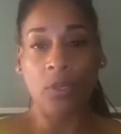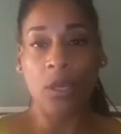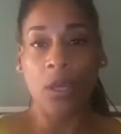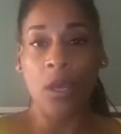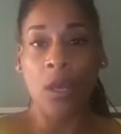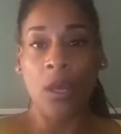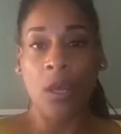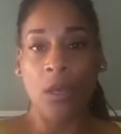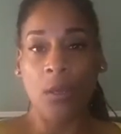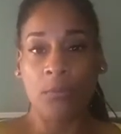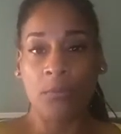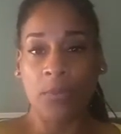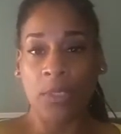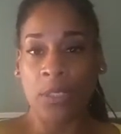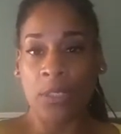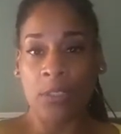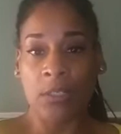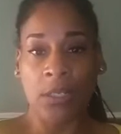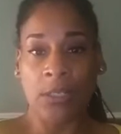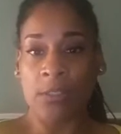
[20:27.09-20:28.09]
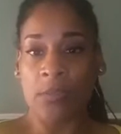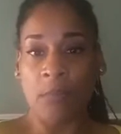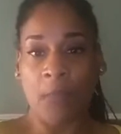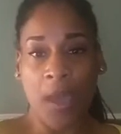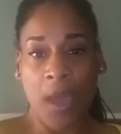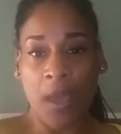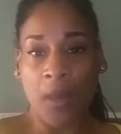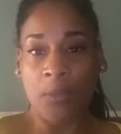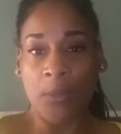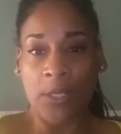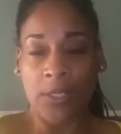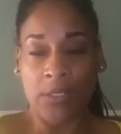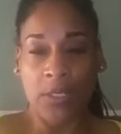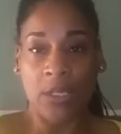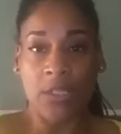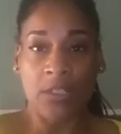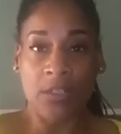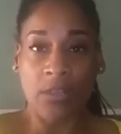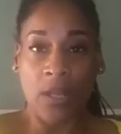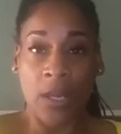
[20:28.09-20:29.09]
It doesn't matter because
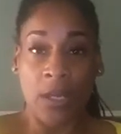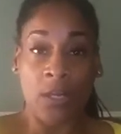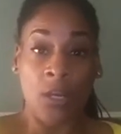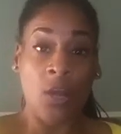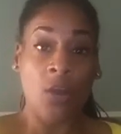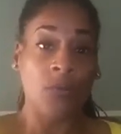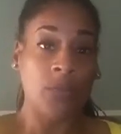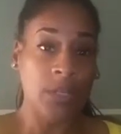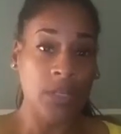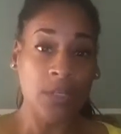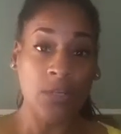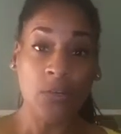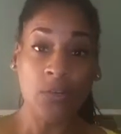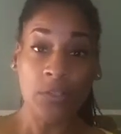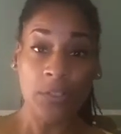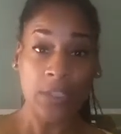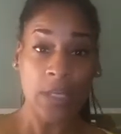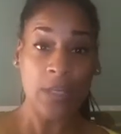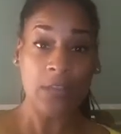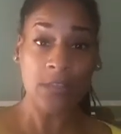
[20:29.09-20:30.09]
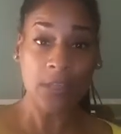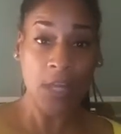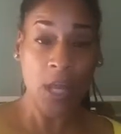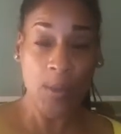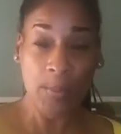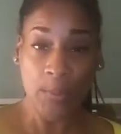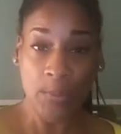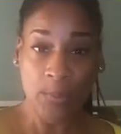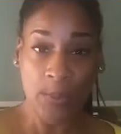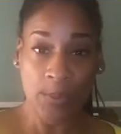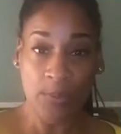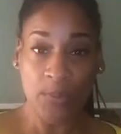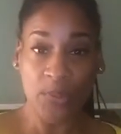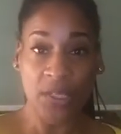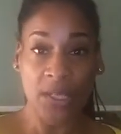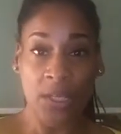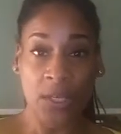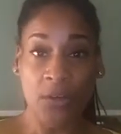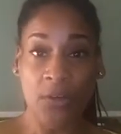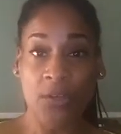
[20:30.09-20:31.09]
I know that it only takes a couple people
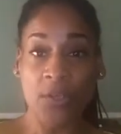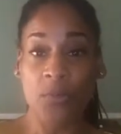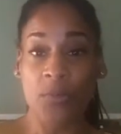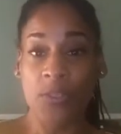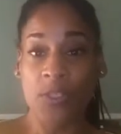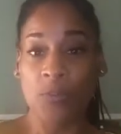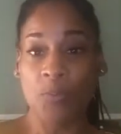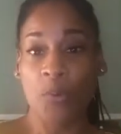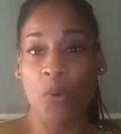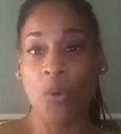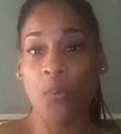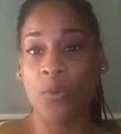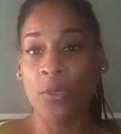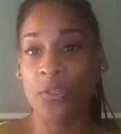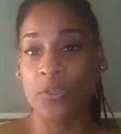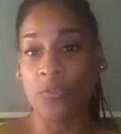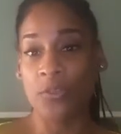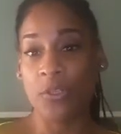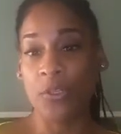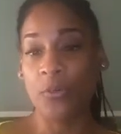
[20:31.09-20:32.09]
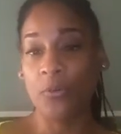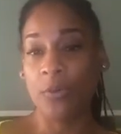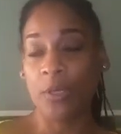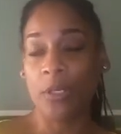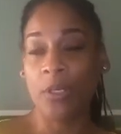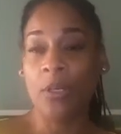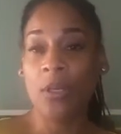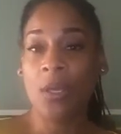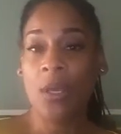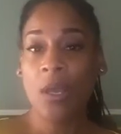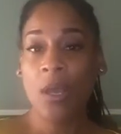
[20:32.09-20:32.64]
to hear you and support what you're doing